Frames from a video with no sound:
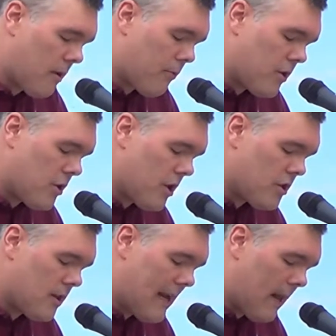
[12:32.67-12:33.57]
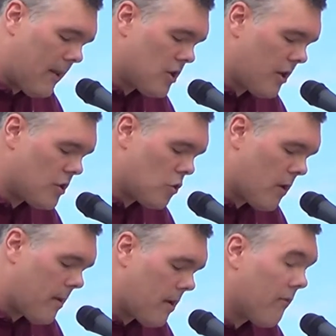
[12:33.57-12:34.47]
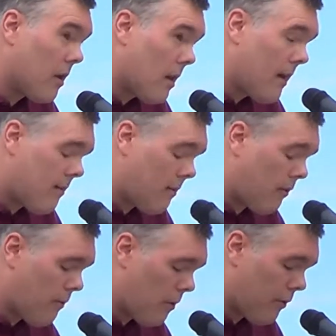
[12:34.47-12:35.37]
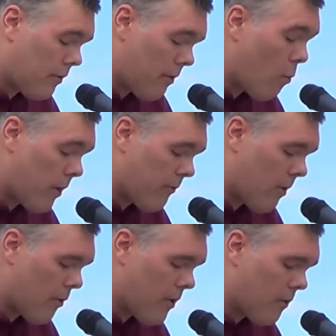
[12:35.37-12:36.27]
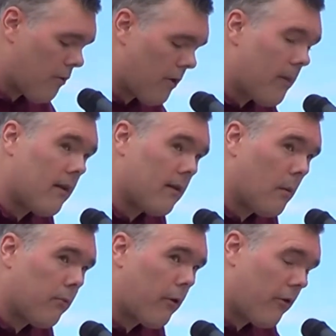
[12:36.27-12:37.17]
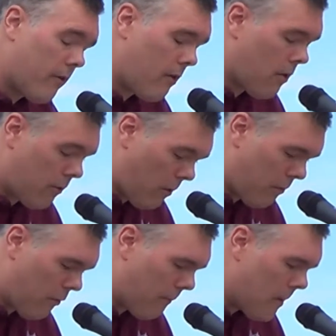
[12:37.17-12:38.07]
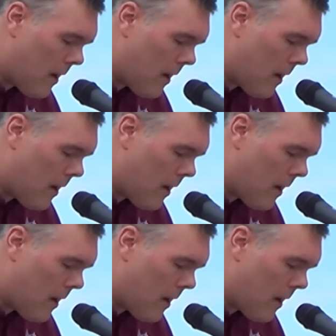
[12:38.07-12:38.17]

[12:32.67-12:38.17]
appreciation, knowledge, and enjoyment of the classic wooden roller coaster and the contemporary steel coaster.